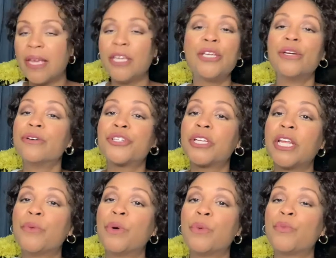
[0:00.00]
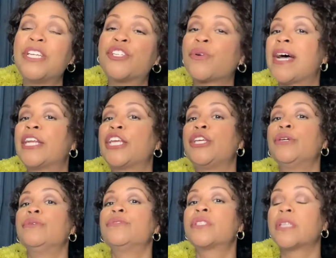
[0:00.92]
Usually when we try to
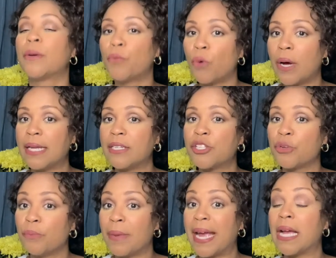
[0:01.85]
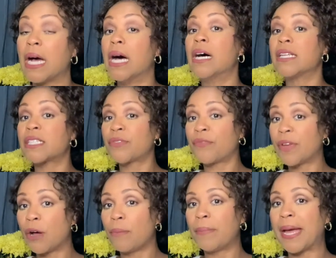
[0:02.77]
use someone to make us
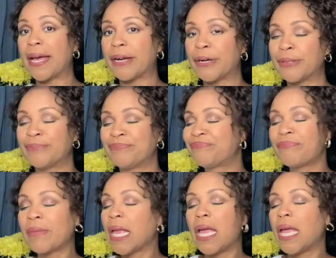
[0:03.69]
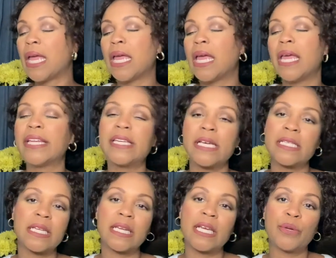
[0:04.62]
feel better, it
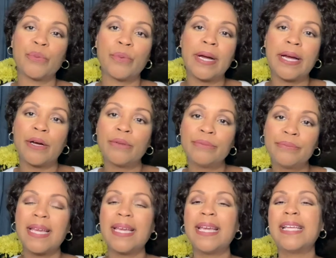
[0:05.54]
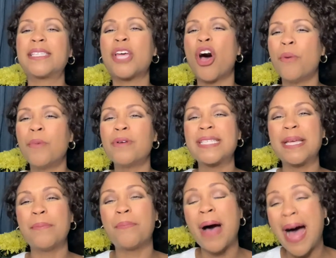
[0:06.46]
doesn't end well. It's almost
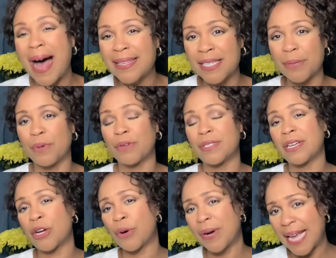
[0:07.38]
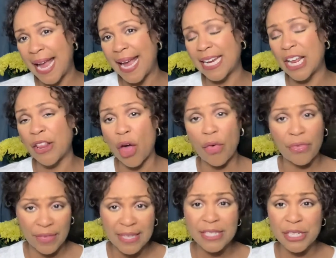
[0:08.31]
impossible to create an
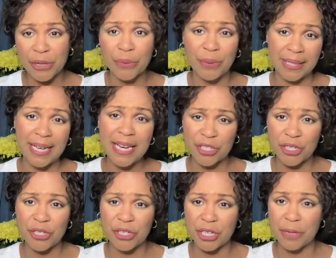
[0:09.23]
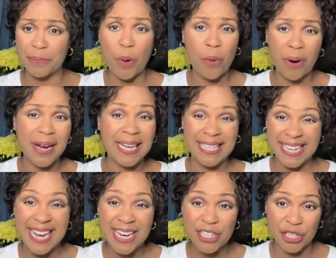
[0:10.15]
authentic relationship or a
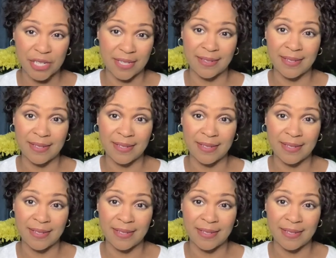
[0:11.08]
connection